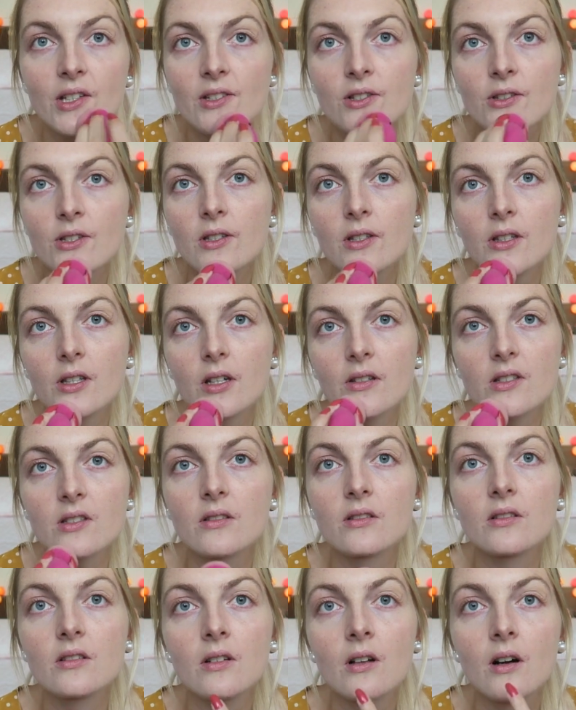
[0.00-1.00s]
It
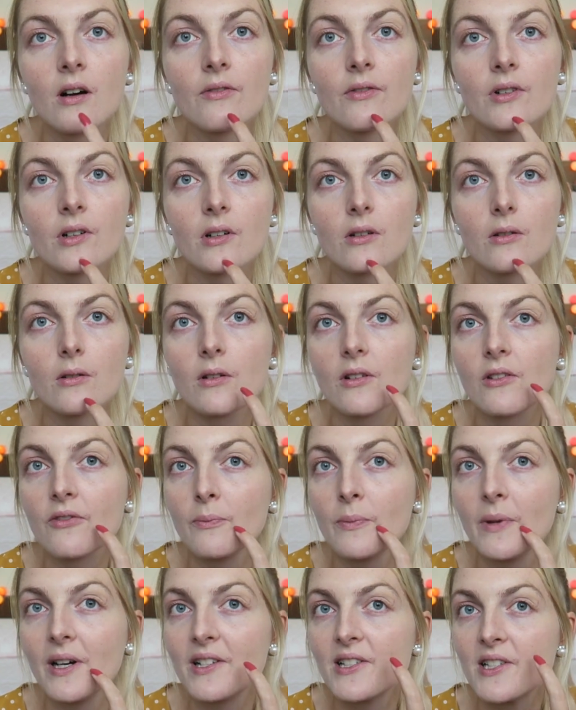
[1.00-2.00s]
doesn't cover all
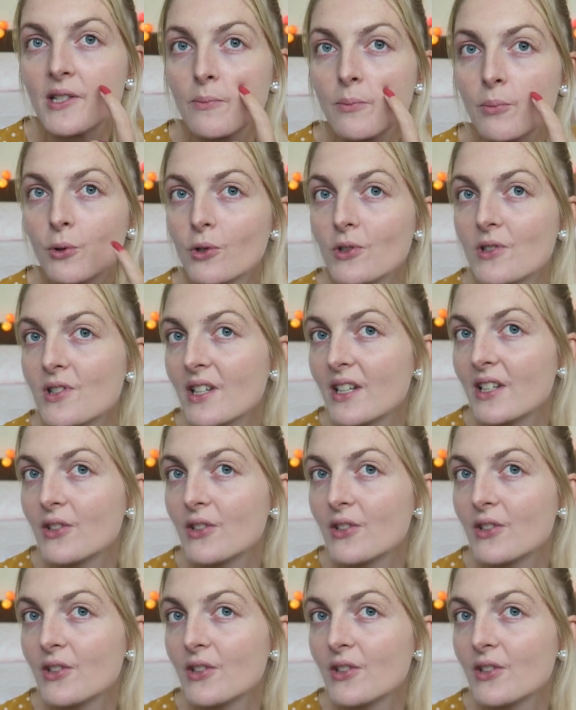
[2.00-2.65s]
of my spots,